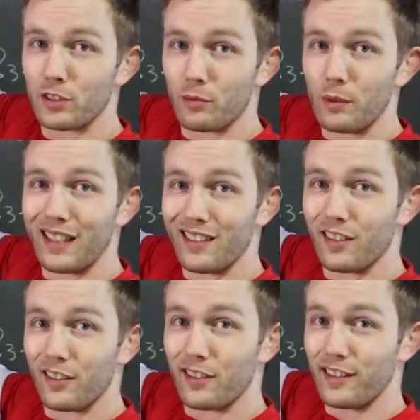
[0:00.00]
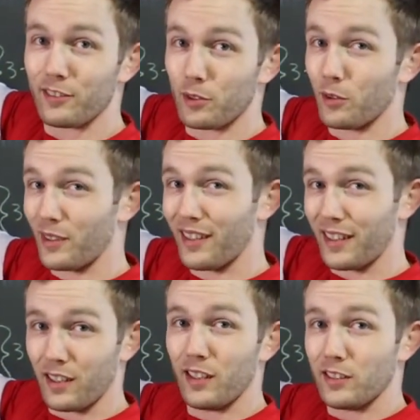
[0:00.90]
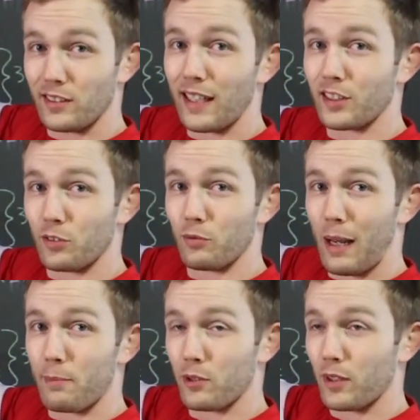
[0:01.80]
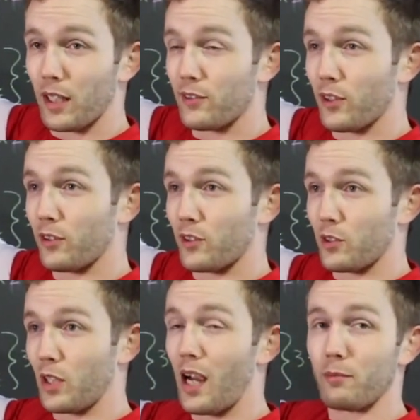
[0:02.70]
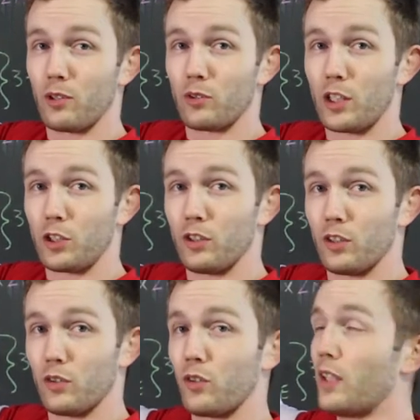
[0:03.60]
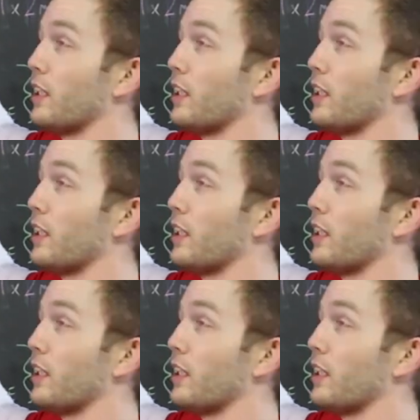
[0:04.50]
Then we get into things we're doing like sets and reps, okay? So this is a common notation to use.